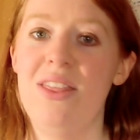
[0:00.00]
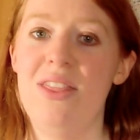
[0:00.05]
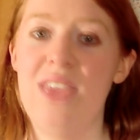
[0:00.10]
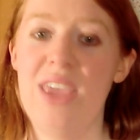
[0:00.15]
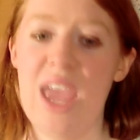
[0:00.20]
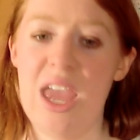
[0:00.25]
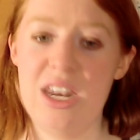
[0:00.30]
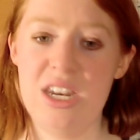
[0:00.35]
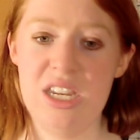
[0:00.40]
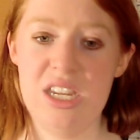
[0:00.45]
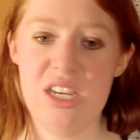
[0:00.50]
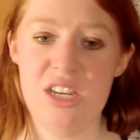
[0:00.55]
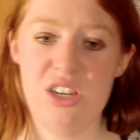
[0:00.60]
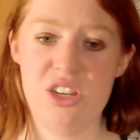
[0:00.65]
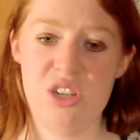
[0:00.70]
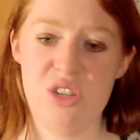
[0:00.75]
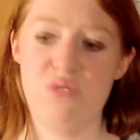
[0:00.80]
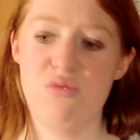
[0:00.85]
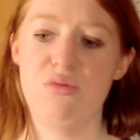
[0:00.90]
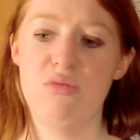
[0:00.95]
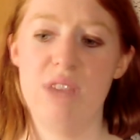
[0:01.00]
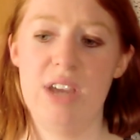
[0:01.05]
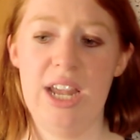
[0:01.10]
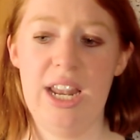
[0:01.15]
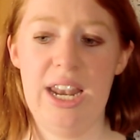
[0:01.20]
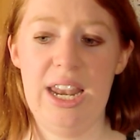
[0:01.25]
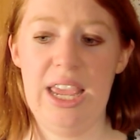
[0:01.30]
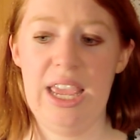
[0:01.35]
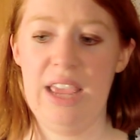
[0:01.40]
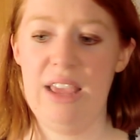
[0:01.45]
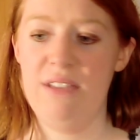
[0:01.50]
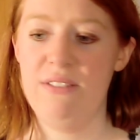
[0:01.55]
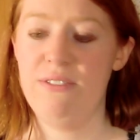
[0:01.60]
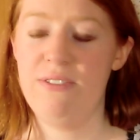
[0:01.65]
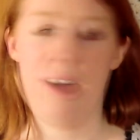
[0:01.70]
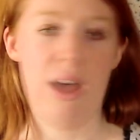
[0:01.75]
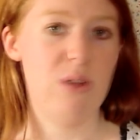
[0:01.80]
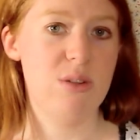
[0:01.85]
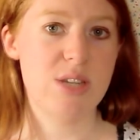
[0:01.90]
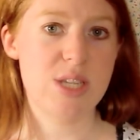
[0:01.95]
the ending just really
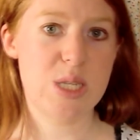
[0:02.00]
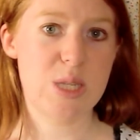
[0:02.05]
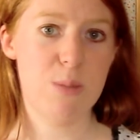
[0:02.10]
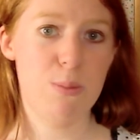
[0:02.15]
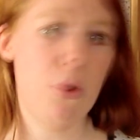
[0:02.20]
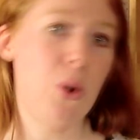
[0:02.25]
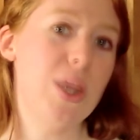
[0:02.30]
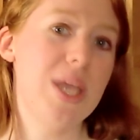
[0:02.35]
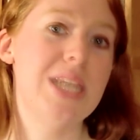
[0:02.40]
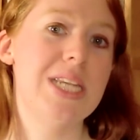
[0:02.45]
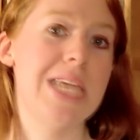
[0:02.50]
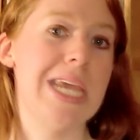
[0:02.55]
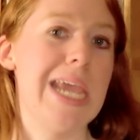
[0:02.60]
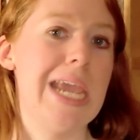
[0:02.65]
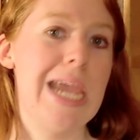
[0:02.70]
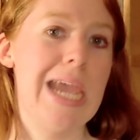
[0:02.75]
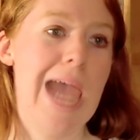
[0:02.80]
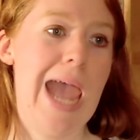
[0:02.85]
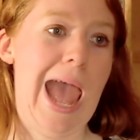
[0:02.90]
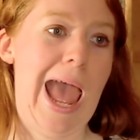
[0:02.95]
felt disappointing,